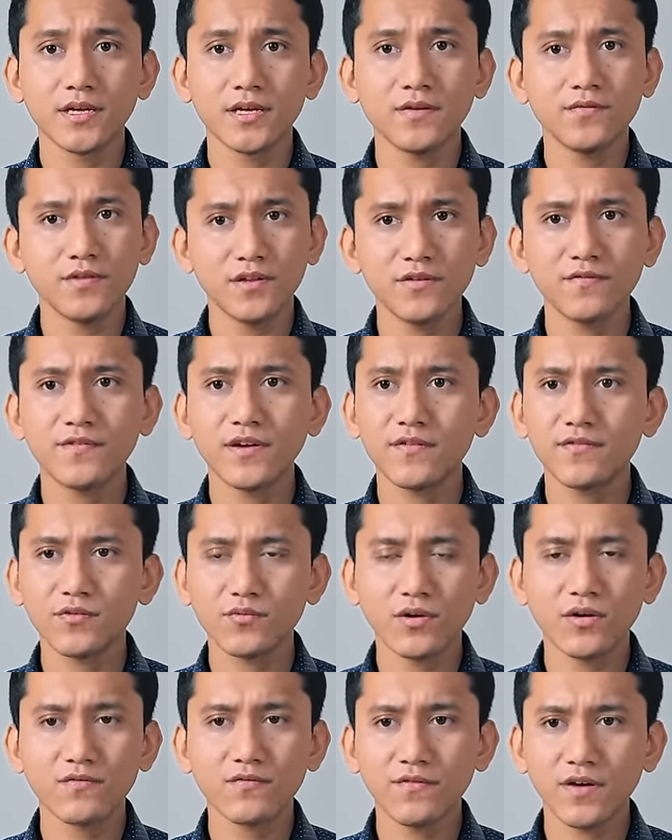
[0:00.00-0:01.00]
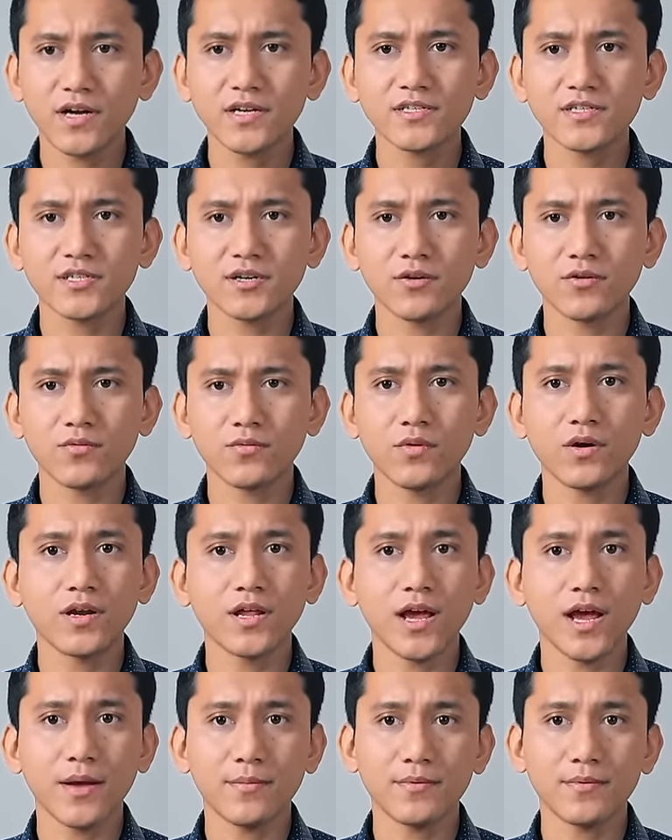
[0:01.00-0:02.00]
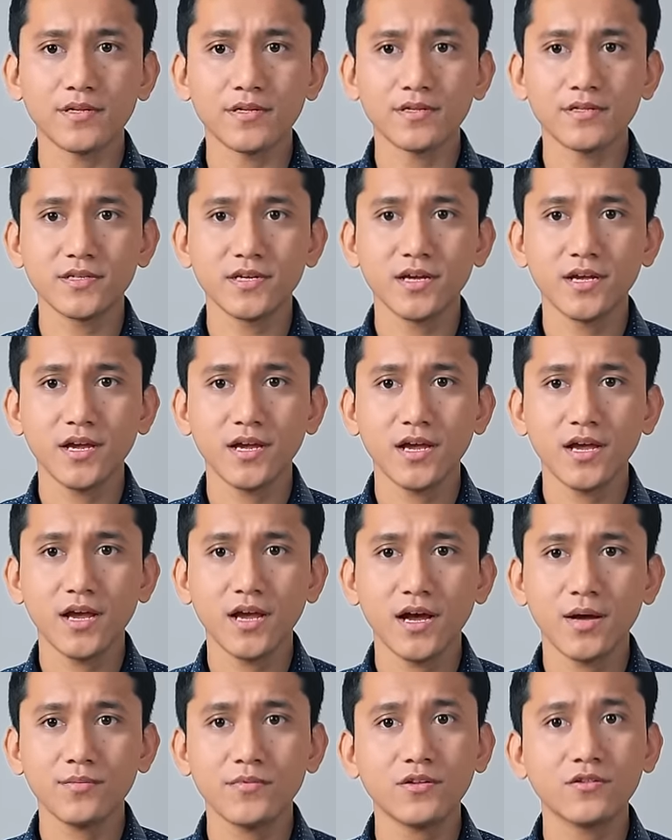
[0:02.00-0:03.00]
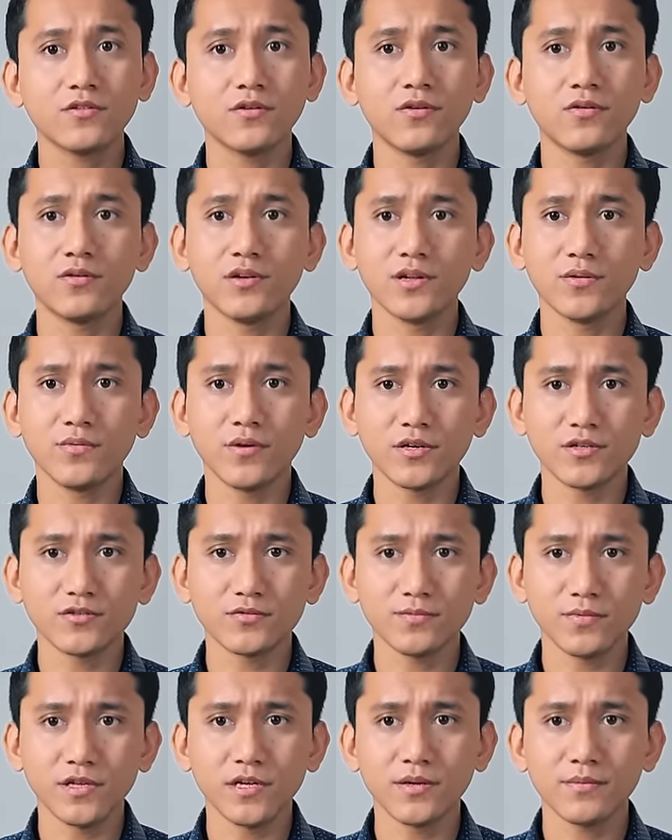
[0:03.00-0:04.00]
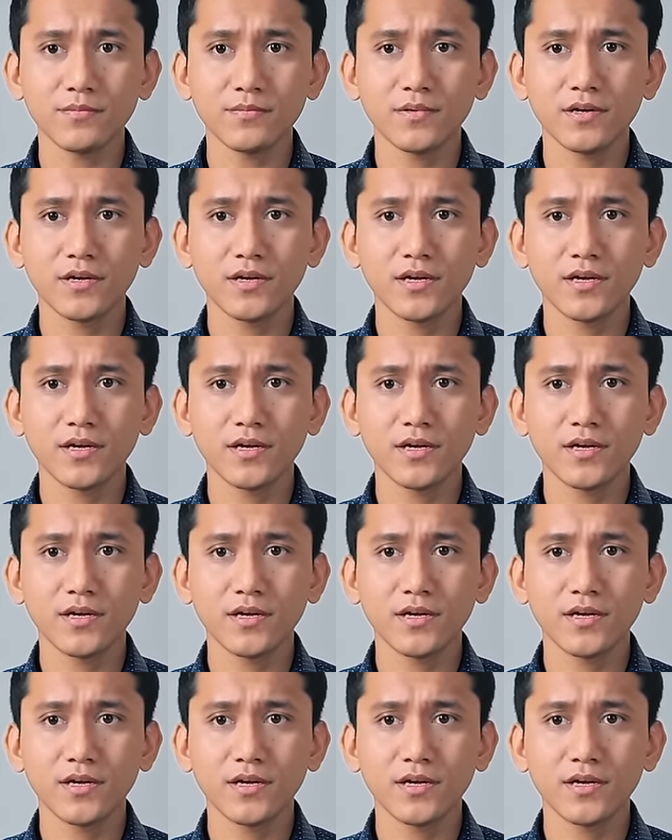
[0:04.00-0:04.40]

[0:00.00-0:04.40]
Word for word: Even if everyone finds out what happened, I'm not the only one to blame.